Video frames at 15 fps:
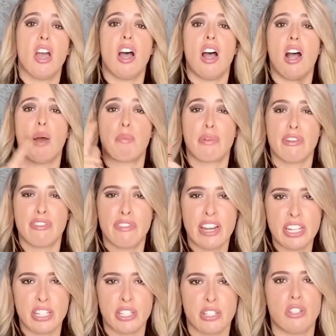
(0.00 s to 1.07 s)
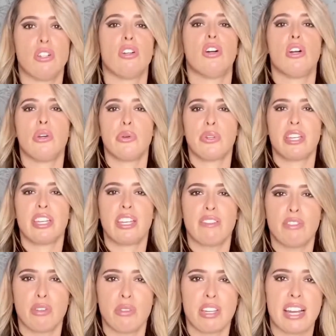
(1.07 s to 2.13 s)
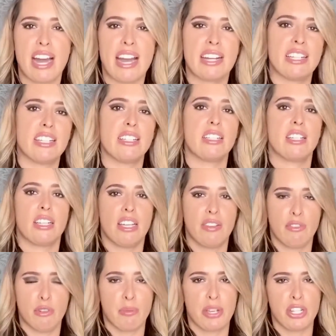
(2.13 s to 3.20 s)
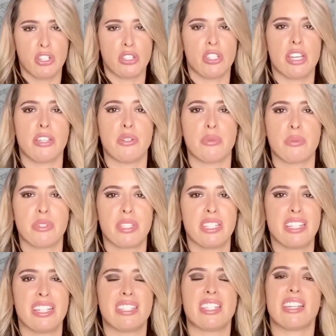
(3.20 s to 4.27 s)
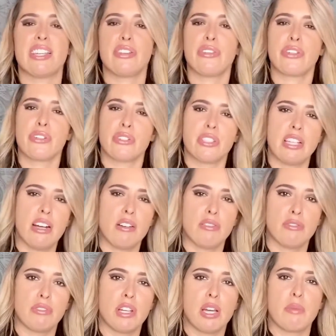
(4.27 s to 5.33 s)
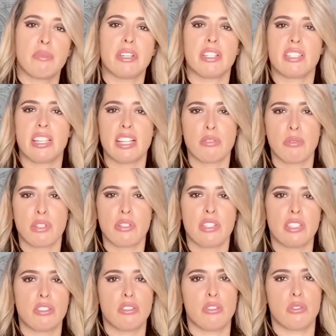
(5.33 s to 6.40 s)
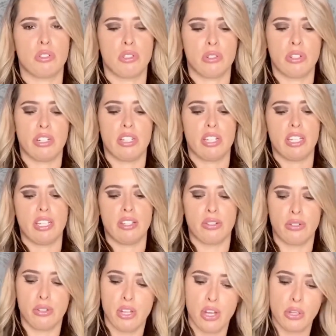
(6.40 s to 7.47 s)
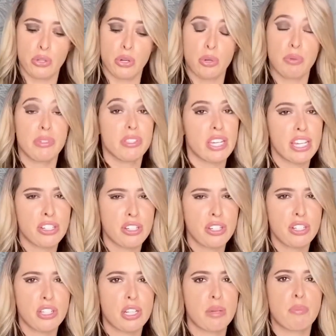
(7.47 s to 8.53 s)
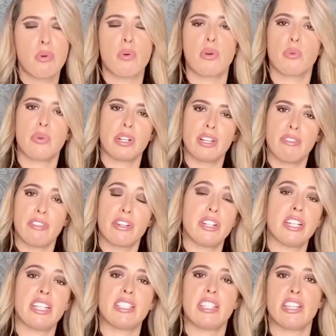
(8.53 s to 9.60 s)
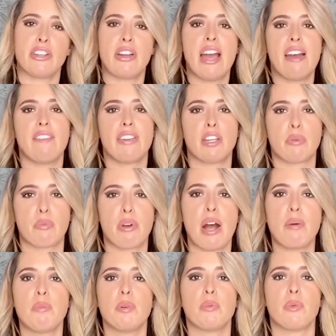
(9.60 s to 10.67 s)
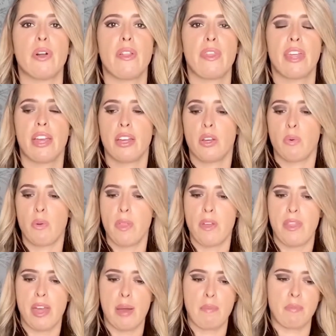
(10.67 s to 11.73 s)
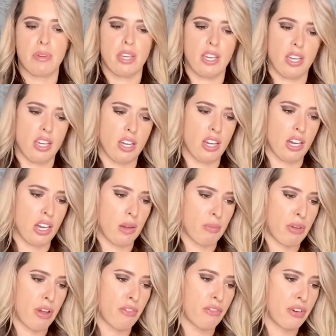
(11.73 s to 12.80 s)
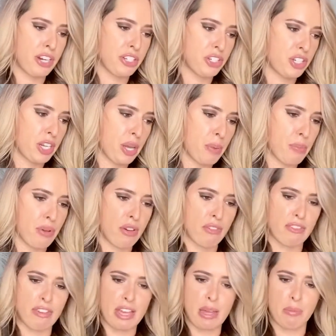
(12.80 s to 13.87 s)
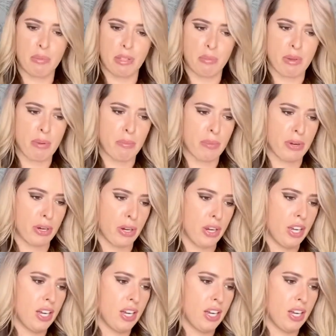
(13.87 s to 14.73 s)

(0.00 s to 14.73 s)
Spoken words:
a professional who can give you the guided information that you really need to heal yourself. Because that's what you need to do in order to heal your relationship or whatever it is that you're having a problem with, whether that be a friendship, a family member,